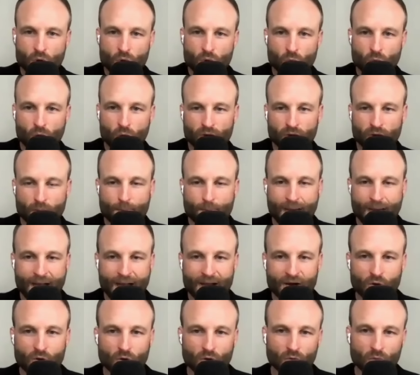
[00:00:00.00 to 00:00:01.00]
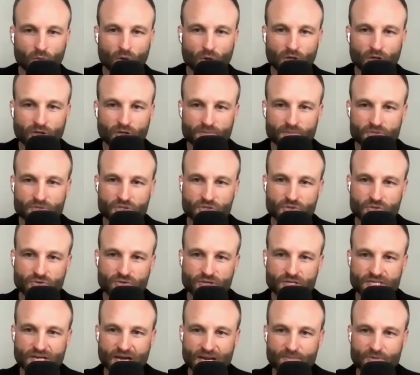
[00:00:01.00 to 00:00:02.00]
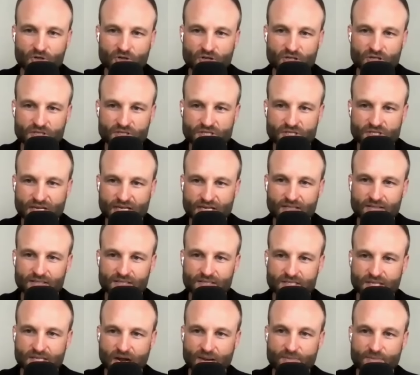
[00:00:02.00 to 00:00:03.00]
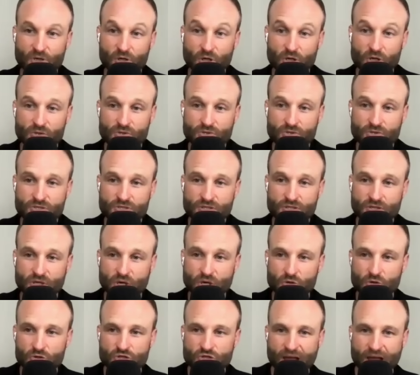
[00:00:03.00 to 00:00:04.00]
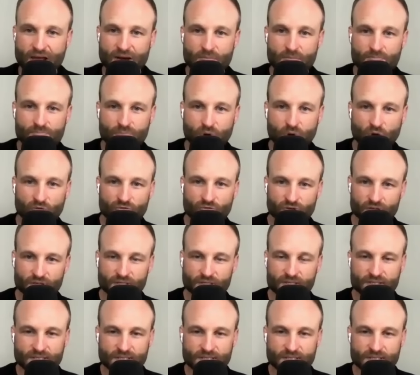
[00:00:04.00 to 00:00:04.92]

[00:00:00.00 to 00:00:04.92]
Welcome back, or welcome to the Time Crunch Cyclist. I'm your host, Coach Adam Pulford.